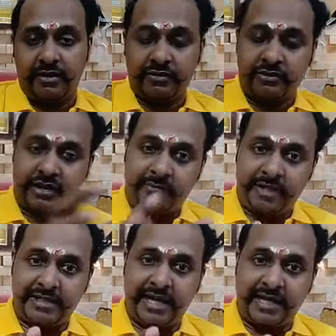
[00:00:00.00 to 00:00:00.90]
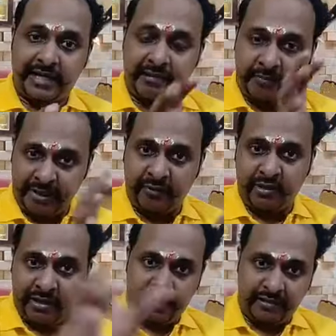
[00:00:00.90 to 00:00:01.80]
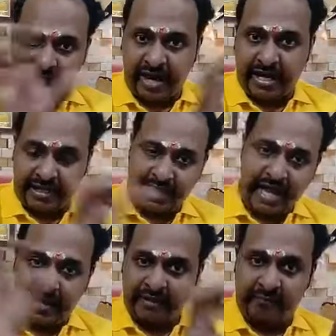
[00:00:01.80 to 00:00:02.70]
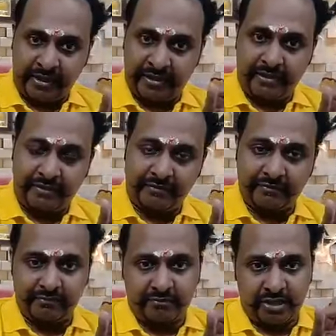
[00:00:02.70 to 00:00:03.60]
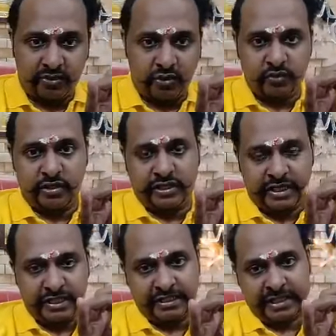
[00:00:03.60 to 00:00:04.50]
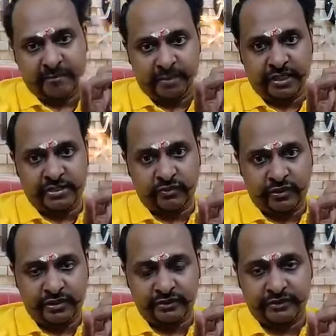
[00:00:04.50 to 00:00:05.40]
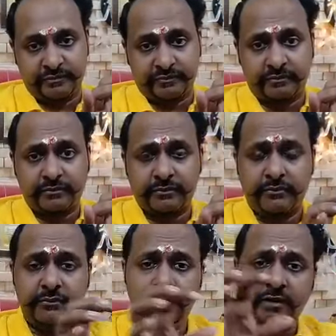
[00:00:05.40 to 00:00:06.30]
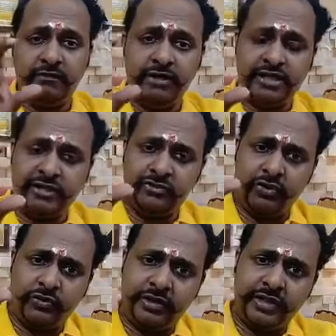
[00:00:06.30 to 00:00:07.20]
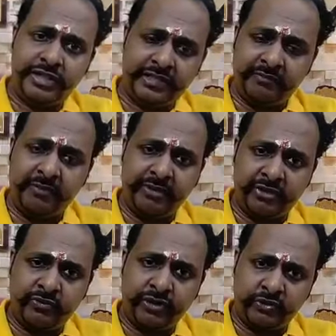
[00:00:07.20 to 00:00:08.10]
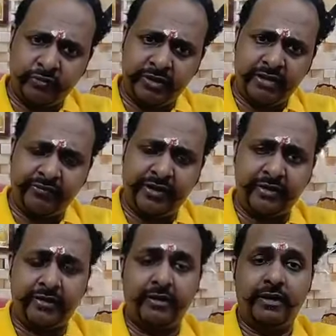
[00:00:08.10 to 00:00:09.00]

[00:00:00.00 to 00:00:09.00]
So that means like MPT only, faculty are MPT, but those who are teaching the MPT students versus those who are teaching the BPT students should be different.